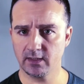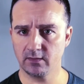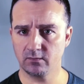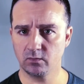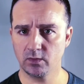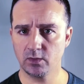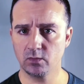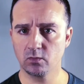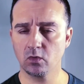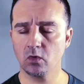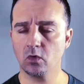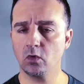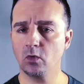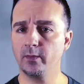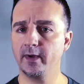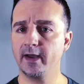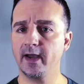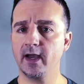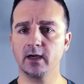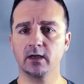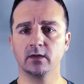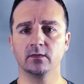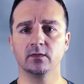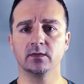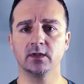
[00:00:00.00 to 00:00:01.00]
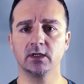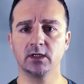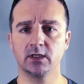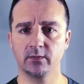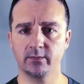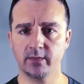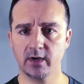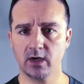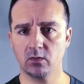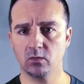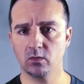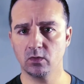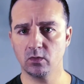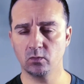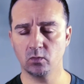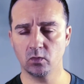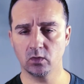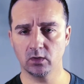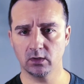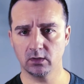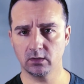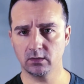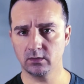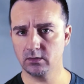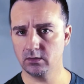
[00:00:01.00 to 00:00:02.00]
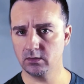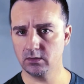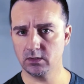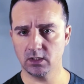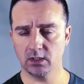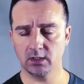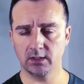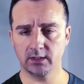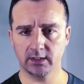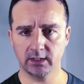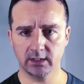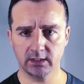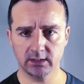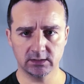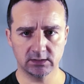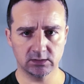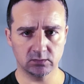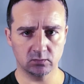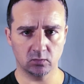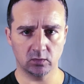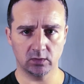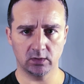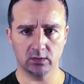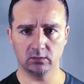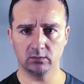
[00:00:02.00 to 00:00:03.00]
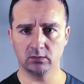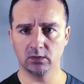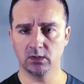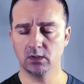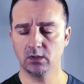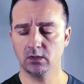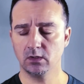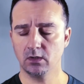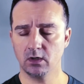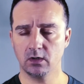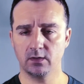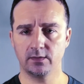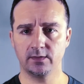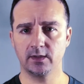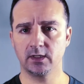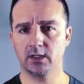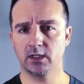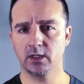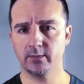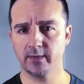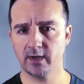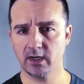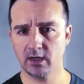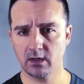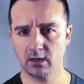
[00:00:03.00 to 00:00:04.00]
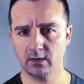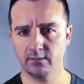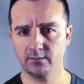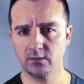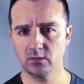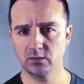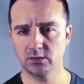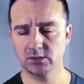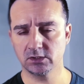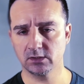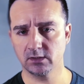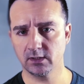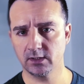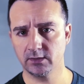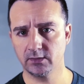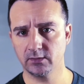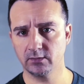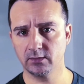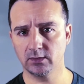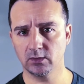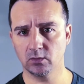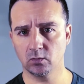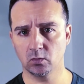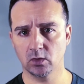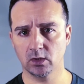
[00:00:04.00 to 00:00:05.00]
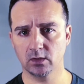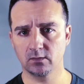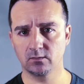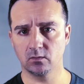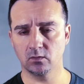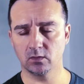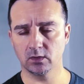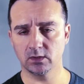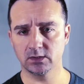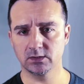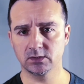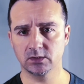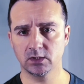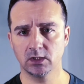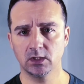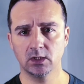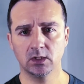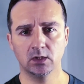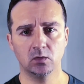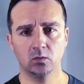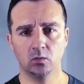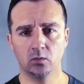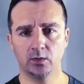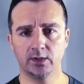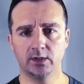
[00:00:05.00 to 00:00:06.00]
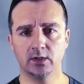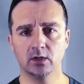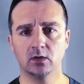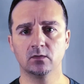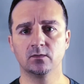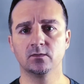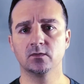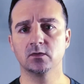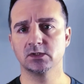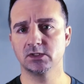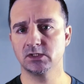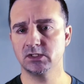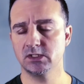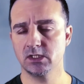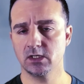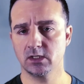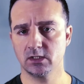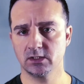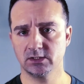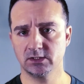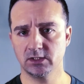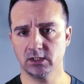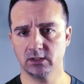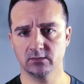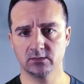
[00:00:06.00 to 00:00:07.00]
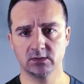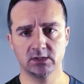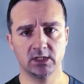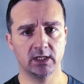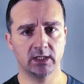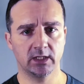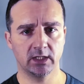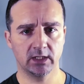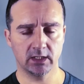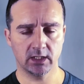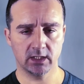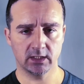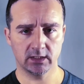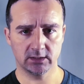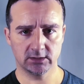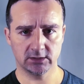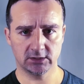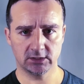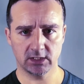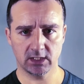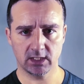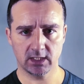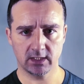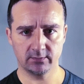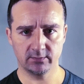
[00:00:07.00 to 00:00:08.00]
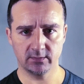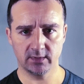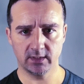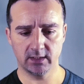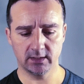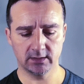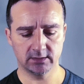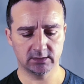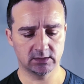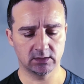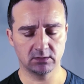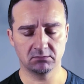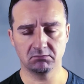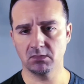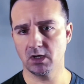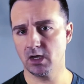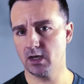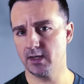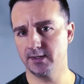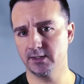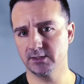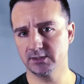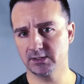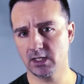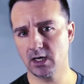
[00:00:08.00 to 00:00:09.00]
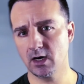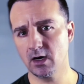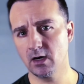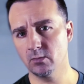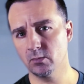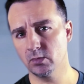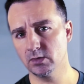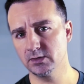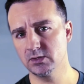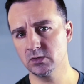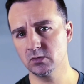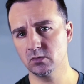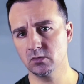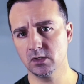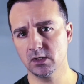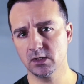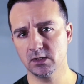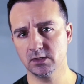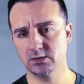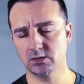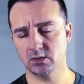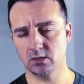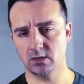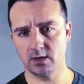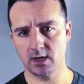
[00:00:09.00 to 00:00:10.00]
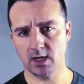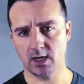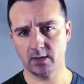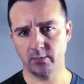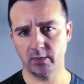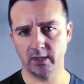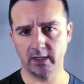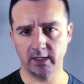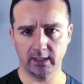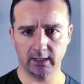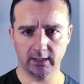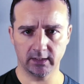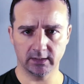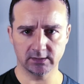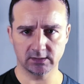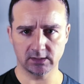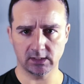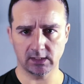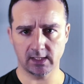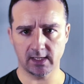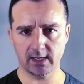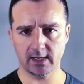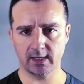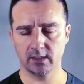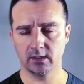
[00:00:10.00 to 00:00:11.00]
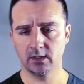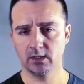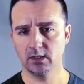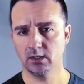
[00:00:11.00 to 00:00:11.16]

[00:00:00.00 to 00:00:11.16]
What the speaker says: If we roll back and think about when we're young kids and we are thinking about our future entering the workforce, we don't foresee ourselves taking on a job that is undesirable to us or not paying us a lot.